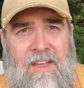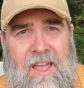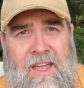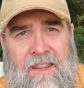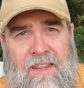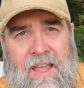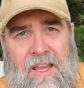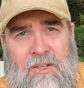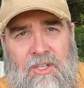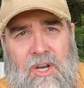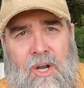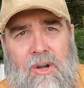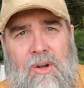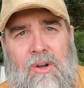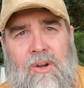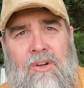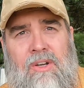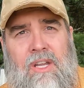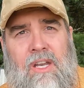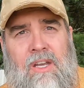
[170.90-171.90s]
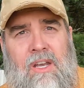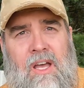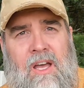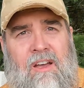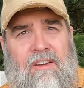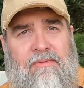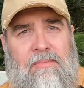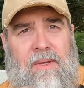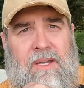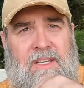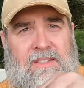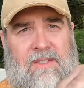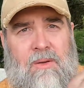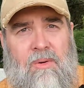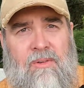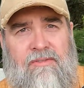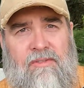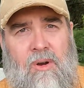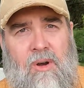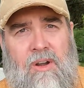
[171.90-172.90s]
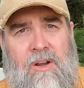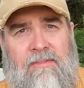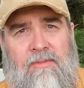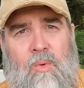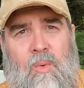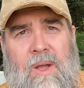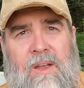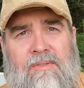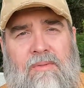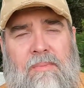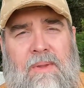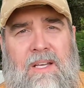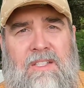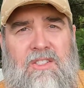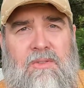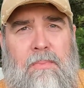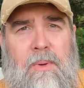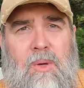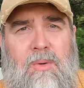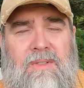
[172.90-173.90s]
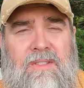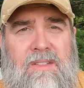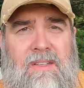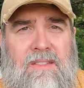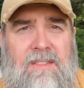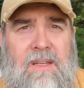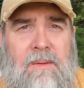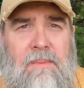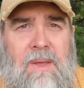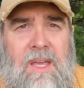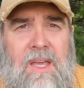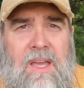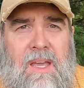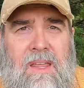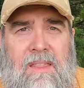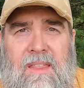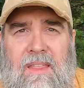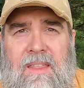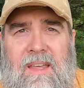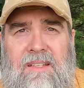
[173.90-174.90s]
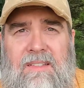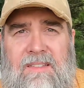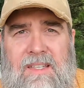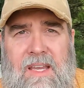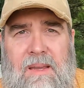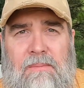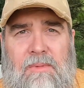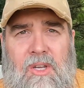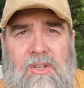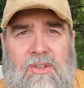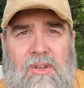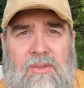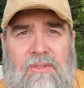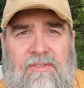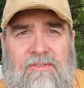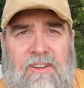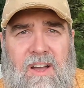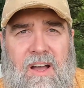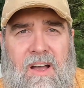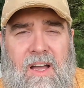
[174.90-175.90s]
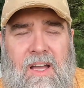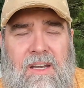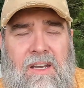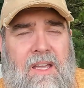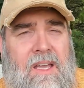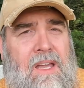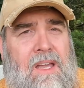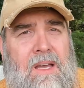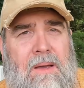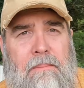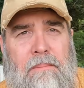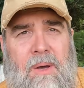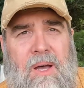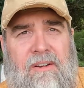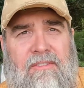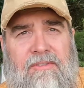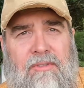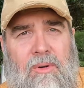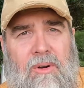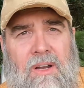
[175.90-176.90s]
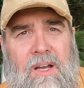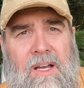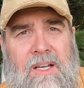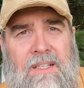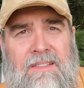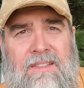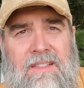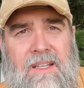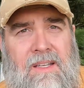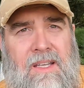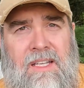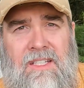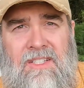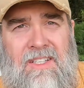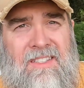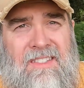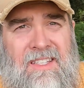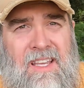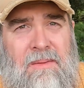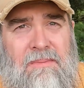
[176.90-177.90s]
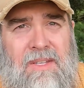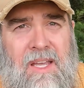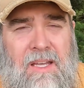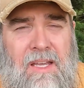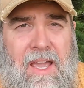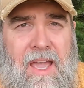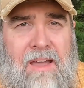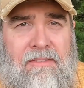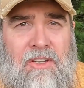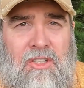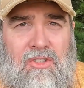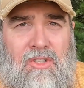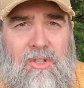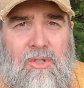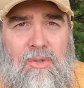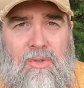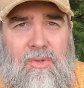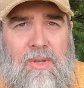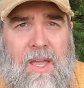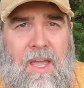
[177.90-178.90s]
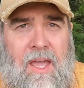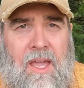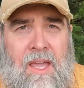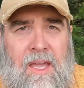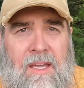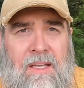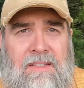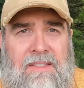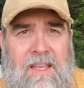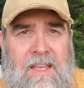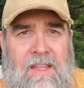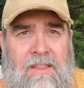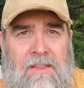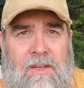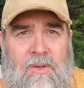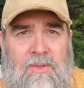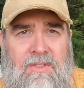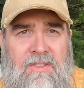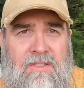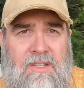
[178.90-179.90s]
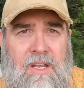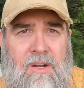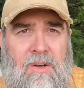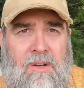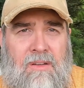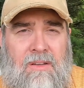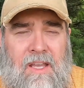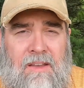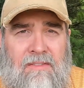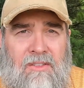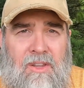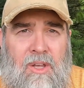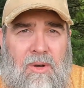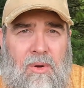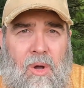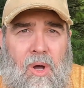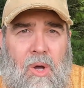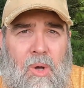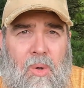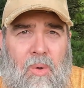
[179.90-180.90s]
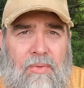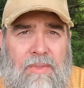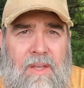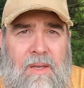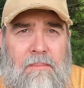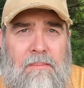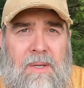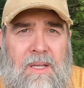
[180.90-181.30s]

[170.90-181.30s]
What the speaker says: and they turned enough because they were far enough away from that spoke system that they seemed to do fine. But for us, it just seems like having 2 eggs in those center, even though it'll hold them